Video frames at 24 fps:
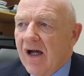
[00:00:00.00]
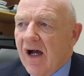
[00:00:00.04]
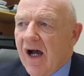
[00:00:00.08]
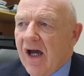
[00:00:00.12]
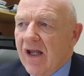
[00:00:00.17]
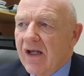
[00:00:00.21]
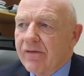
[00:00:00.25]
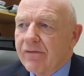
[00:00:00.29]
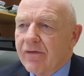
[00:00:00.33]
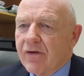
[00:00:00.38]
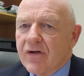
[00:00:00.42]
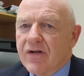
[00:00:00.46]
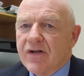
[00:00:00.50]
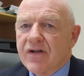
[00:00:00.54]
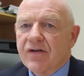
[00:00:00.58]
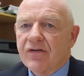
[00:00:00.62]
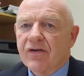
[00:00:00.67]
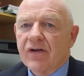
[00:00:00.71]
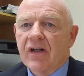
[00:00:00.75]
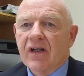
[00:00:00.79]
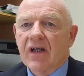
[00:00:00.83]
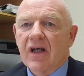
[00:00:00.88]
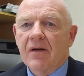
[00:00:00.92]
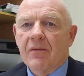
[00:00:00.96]

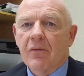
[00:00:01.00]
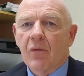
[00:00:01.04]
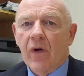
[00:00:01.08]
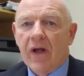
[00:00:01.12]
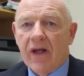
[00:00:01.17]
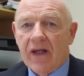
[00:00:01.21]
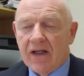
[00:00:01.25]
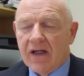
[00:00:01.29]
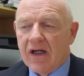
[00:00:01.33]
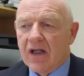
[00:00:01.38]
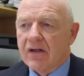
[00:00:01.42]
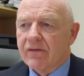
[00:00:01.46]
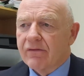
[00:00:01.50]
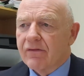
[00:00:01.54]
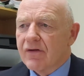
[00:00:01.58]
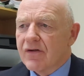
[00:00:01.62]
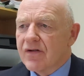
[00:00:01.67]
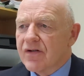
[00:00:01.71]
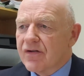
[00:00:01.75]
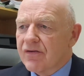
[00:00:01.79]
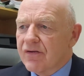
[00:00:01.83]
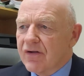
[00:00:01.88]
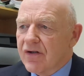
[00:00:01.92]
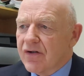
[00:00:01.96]
wedding
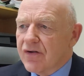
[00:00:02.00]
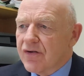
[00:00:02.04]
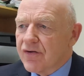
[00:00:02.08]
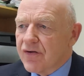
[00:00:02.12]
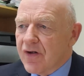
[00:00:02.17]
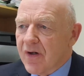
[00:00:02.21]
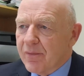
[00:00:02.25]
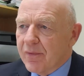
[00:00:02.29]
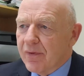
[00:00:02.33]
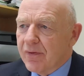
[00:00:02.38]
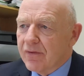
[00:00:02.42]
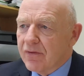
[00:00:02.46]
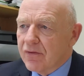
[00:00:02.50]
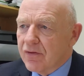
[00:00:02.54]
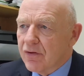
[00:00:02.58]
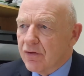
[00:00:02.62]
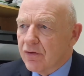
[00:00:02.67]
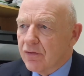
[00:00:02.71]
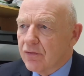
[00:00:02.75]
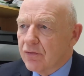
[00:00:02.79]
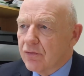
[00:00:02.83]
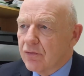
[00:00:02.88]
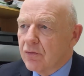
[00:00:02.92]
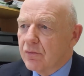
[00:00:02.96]
anniversary trip
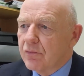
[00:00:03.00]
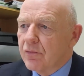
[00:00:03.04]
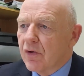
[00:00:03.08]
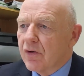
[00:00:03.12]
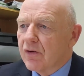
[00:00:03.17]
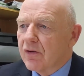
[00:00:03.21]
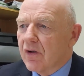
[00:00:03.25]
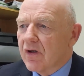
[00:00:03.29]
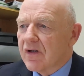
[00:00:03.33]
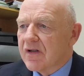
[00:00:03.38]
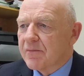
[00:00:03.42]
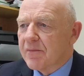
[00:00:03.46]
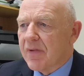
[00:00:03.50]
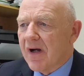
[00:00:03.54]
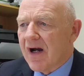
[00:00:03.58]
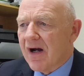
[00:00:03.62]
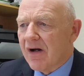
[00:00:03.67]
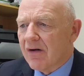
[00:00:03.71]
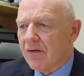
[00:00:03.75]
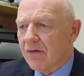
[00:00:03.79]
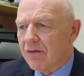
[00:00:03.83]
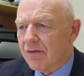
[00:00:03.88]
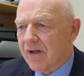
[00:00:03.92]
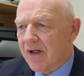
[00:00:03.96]
to Muckross
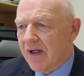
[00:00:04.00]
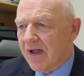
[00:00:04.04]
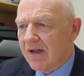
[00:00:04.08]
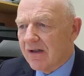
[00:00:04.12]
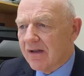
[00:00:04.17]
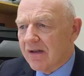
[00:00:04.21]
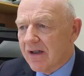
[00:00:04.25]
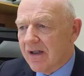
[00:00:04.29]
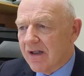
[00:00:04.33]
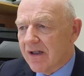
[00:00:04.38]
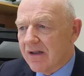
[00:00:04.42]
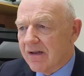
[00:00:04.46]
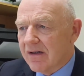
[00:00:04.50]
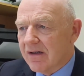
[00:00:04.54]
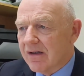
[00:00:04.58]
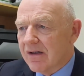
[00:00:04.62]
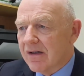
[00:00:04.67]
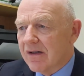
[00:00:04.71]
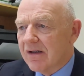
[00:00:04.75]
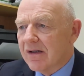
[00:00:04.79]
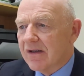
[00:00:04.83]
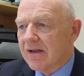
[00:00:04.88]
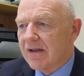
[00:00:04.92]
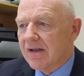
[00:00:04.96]
Park Hotel in
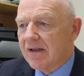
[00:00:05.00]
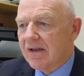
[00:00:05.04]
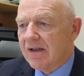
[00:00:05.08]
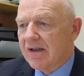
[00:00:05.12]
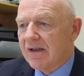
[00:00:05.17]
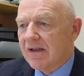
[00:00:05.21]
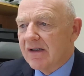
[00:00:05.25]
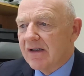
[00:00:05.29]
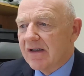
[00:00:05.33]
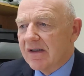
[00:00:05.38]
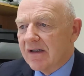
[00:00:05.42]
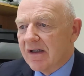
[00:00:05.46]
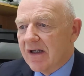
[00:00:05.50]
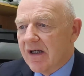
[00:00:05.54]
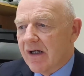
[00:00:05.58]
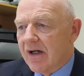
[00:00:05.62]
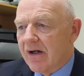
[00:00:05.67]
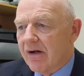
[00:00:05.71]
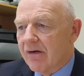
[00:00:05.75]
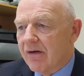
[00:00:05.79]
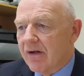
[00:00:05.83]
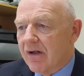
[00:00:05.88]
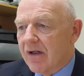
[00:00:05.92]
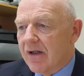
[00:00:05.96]

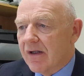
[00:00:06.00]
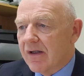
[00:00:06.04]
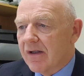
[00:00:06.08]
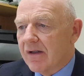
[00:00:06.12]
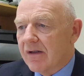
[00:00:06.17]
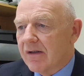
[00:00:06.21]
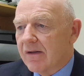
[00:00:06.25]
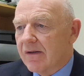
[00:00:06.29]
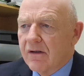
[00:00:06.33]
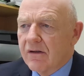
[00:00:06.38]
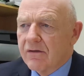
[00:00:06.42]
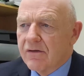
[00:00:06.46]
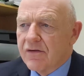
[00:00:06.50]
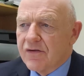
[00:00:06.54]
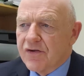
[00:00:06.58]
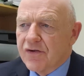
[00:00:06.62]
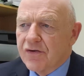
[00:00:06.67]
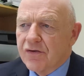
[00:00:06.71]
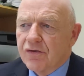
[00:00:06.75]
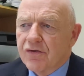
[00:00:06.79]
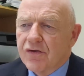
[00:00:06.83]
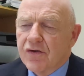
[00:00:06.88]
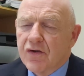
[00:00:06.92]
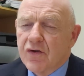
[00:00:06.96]
Kerry. There's
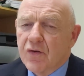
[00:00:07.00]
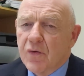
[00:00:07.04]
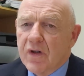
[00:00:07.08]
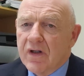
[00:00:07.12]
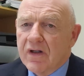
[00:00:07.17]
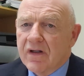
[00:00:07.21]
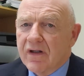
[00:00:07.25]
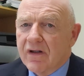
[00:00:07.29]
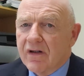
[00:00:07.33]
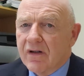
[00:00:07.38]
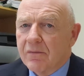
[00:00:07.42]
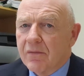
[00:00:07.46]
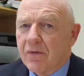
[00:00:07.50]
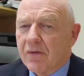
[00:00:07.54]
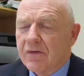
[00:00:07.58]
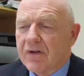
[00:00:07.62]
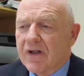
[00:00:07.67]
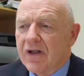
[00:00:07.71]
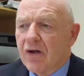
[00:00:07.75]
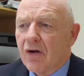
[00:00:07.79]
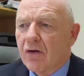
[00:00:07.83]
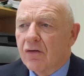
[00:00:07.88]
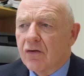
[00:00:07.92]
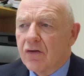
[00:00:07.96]
another tweet there about
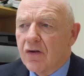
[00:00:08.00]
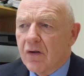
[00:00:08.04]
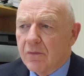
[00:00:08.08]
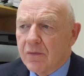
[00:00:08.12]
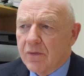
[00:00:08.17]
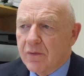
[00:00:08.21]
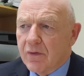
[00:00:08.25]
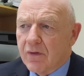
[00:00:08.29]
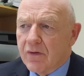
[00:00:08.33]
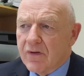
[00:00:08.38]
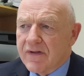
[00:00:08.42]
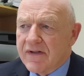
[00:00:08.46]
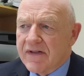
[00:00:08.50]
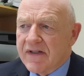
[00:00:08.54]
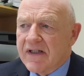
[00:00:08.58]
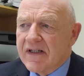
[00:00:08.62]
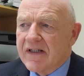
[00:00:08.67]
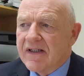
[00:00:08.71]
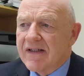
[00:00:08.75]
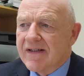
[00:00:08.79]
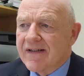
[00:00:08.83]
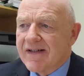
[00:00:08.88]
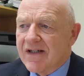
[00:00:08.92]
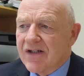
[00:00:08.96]
the
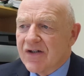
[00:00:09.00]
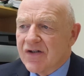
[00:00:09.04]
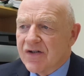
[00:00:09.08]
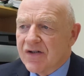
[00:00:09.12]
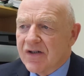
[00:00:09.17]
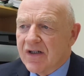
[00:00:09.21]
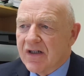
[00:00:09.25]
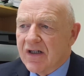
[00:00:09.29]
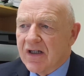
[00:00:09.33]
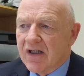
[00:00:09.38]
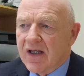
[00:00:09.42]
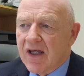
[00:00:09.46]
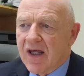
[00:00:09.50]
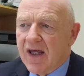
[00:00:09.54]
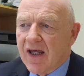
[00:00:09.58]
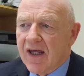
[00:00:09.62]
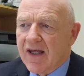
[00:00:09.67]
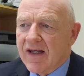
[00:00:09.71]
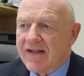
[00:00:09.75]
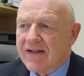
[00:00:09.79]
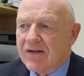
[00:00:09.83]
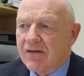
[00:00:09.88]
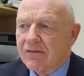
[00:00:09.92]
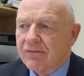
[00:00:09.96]
WRC decision in the
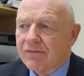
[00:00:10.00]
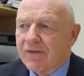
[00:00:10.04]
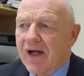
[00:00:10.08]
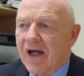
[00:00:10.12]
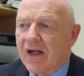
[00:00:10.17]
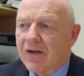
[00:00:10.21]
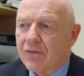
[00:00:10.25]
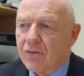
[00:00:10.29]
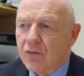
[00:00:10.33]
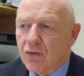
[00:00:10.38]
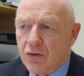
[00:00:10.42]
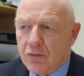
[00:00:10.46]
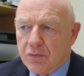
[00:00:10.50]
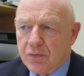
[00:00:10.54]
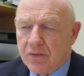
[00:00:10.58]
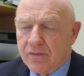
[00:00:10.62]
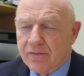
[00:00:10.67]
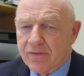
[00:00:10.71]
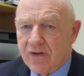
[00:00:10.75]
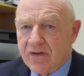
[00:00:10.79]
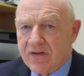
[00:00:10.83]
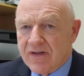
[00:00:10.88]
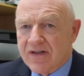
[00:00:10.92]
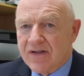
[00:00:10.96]
case of Ann Roper
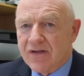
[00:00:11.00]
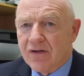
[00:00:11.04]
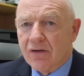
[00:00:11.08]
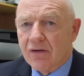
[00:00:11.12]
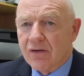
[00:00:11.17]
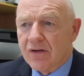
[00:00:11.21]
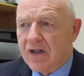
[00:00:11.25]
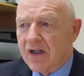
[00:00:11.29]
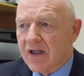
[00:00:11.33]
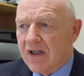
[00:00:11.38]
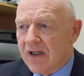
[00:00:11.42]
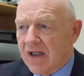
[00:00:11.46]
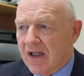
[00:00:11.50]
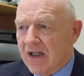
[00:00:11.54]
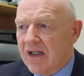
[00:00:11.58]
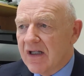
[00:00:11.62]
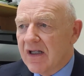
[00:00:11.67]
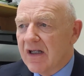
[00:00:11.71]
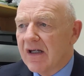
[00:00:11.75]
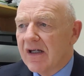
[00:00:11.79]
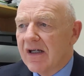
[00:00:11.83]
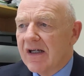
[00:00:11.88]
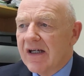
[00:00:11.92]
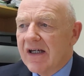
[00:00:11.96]
versus
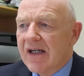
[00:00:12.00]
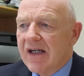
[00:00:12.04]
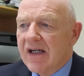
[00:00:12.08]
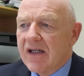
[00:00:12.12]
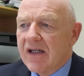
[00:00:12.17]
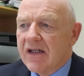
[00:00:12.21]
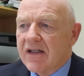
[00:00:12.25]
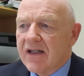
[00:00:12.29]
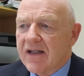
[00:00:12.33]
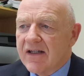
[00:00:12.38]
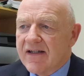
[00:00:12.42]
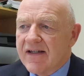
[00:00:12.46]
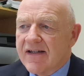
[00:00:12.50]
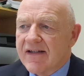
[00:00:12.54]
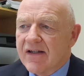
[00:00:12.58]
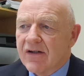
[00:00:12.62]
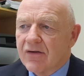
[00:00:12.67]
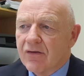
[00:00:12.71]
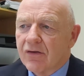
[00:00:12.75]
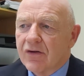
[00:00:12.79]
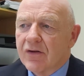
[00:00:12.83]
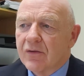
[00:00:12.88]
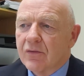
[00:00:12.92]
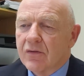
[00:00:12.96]
RTE. This is
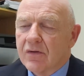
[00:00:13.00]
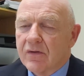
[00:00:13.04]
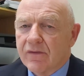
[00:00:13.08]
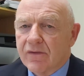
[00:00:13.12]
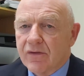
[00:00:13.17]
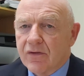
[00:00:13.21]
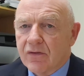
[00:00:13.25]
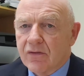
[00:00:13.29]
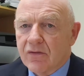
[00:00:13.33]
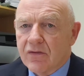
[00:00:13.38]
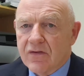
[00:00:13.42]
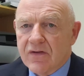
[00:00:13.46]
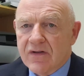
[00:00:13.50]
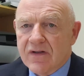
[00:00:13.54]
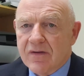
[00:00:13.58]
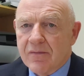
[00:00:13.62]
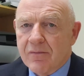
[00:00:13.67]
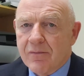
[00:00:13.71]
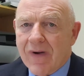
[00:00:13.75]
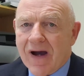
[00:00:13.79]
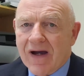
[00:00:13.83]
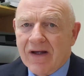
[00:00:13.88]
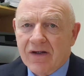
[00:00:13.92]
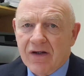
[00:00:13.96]
another one of those
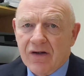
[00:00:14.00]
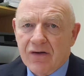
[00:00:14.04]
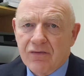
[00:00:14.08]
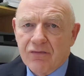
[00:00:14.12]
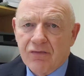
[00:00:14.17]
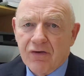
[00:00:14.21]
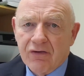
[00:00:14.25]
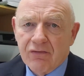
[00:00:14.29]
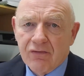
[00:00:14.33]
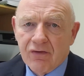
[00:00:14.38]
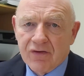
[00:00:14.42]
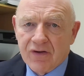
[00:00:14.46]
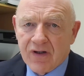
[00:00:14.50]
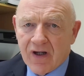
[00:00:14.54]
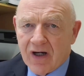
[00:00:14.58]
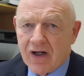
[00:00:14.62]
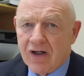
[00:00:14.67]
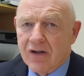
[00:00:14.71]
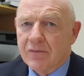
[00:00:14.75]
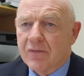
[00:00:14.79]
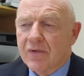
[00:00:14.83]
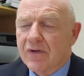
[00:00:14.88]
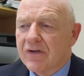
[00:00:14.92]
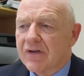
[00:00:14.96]
mandatory
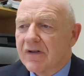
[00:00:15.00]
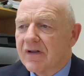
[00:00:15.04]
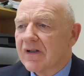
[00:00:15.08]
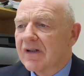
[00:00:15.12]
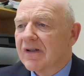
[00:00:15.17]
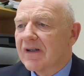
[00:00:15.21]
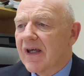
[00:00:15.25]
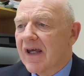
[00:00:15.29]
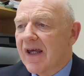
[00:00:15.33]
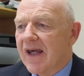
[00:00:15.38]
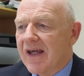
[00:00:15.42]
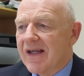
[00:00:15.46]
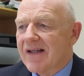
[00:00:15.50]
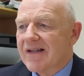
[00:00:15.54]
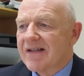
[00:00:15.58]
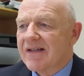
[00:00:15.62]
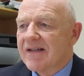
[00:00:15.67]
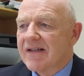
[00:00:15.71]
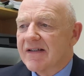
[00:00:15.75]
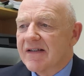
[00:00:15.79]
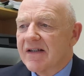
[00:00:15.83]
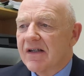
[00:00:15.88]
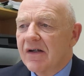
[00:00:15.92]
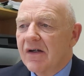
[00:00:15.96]
retirement
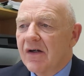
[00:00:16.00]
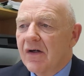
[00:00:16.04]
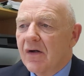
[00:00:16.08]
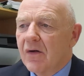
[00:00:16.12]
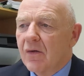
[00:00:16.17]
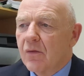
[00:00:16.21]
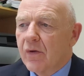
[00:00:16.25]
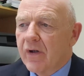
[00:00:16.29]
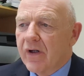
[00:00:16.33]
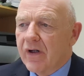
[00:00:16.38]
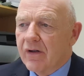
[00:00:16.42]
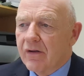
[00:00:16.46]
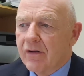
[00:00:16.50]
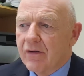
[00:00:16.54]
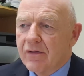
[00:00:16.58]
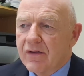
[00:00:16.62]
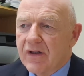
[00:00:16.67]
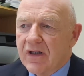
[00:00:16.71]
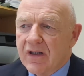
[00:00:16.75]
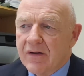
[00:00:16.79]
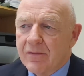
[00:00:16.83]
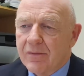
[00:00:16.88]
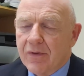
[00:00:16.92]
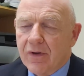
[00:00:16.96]
cases where
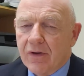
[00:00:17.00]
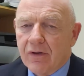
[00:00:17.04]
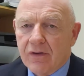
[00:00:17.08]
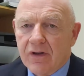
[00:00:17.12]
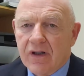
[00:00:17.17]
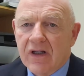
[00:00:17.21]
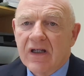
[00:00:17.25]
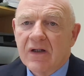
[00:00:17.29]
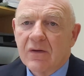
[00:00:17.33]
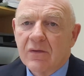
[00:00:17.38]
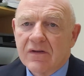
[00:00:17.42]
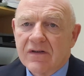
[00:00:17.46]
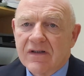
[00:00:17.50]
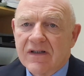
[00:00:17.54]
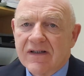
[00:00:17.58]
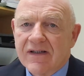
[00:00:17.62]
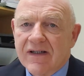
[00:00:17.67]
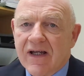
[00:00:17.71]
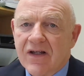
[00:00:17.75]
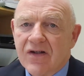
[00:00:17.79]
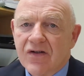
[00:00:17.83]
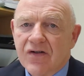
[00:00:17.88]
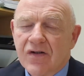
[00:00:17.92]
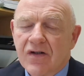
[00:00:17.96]
the employee was
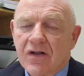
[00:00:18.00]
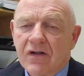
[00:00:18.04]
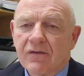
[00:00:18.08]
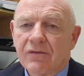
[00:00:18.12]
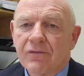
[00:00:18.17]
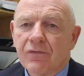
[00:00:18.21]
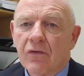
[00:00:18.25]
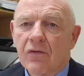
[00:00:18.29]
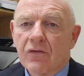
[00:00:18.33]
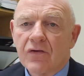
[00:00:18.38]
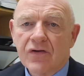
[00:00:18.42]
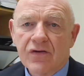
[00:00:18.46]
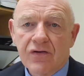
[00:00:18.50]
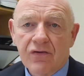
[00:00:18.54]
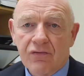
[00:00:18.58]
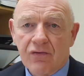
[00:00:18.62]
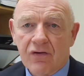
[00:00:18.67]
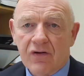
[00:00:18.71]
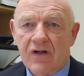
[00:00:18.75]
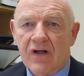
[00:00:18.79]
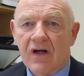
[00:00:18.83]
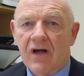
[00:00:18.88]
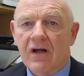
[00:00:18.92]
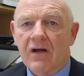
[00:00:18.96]
essentially forced to
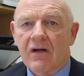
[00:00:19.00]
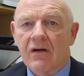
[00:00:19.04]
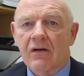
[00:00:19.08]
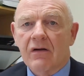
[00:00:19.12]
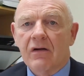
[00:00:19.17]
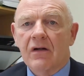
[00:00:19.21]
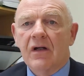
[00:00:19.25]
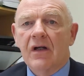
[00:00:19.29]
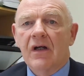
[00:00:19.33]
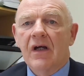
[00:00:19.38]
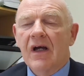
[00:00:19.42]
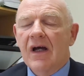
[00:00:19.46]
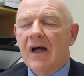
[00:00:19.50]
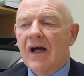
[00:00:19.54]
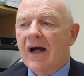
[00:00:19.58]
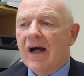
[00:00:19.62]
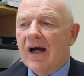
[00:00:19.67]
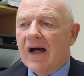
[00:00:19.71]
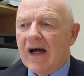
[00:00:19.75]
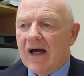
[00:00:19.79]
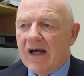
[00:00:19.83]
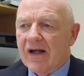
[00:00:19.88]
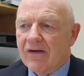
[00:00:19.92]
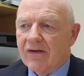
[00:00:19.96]
retire
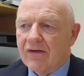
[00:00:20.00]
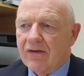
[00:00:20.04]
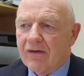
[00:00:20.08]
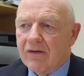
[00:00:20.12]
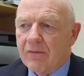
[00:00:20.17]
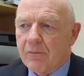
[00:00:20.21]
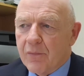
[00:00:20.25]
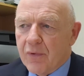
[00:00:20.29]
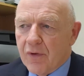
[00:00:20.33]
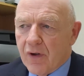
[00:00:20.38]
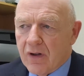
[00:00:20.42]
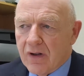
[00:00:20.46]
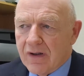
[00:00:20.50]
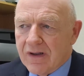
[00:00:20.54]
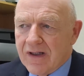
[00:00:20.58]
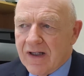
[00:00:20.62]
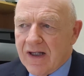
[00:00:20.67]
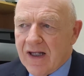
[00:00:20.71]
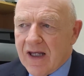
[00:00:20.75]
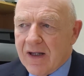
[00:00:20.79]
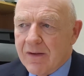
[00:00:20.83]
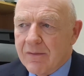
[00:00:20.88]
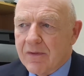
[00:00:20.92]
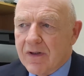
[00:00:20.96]
and brought a
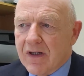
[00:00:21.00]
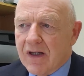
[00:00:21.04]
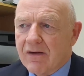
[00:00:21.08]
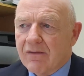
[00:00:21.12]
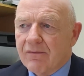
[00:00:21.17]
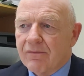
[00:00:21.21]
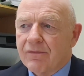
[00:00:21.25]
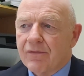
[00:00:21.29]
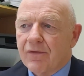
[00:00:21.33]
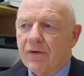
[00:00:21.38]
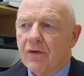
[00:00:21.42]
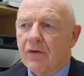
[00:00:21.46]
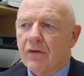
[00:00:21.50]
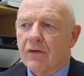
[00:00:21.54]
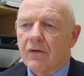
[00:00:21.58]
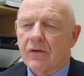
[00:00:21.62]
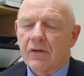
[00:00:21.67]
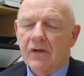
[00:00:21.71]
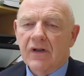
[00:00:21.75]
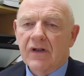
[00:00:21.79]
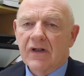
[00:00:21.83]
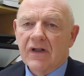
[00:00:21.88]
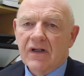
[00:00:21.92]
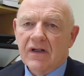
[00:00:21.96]
claim then for
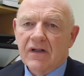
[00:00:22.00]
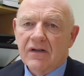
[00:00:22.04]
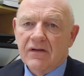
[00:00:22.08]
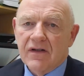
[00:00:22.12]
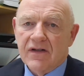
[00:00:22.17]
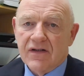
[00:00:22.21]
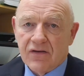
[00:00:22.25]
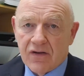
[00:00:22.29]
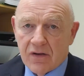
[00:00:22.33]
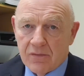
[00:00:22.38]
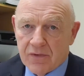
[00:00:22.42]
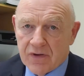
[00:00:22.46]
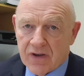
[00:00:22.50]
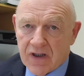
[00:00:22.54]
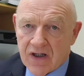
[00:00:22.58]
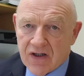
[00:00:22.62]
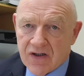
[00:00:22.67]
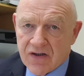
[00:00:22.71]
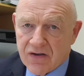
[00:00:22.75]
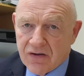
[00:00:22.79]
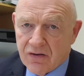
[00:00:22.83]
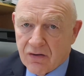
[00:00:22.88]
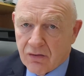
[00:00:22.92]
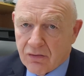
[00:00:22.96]

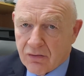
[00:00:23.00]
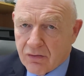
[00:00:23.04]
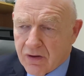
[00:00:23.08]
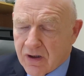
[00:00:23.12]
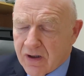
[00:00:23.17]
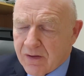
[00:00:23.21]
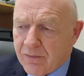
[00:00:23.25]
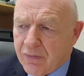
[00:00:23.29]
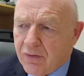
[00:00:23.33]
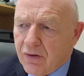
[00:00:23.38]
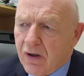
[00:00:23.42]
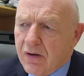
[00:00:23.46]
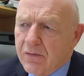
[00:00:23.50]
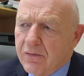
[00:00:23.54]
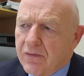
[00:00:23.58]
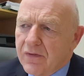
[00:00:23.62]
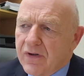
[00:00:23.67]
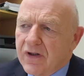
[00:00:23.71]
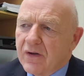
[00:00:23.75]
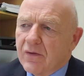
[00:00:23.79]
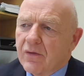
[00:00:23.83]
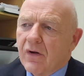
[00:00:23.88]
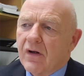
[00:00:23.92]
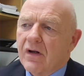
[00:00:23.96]
discrimination under the Employment
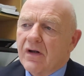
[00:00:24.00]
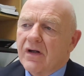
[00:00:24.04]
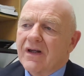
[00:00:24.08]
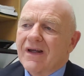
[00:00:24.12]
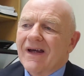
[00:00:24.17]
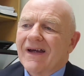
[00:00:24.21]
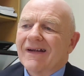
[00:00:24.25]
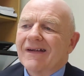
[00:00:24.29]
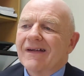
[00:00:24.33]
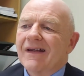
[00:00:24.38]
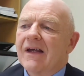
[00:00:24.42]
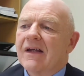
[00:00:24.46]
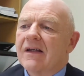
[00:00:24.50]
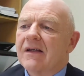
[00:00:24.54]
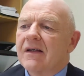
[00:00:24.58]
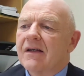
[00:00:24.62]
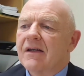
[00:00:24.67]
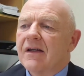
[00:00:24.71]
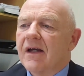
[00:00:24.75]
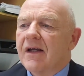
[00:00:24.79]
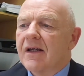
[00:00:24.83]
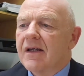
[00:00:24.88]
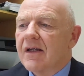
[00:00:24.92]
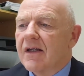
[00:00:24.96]
Equality Act
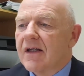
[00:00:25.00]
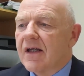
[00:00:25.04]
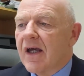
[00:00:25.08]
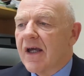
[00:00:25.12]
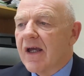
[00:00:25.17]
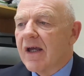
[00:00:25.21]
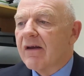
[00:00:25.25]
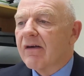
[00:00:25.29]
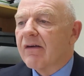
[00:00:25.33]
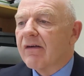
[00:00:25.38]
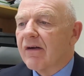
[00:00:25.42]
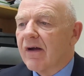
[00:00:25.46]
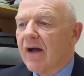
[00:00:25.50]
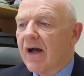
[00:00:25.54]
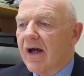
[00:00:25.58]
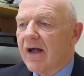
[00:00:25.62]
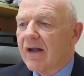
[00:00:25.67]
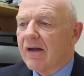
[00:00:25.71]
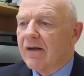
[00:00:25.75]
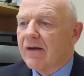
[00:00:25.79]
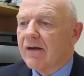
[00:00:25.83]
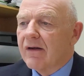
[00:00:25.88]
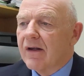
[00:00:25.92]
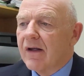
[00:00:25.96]
1998,
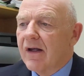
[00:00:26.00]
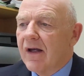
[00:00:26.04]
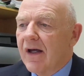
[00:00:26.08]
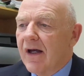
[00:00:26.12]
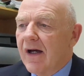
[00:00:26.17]
and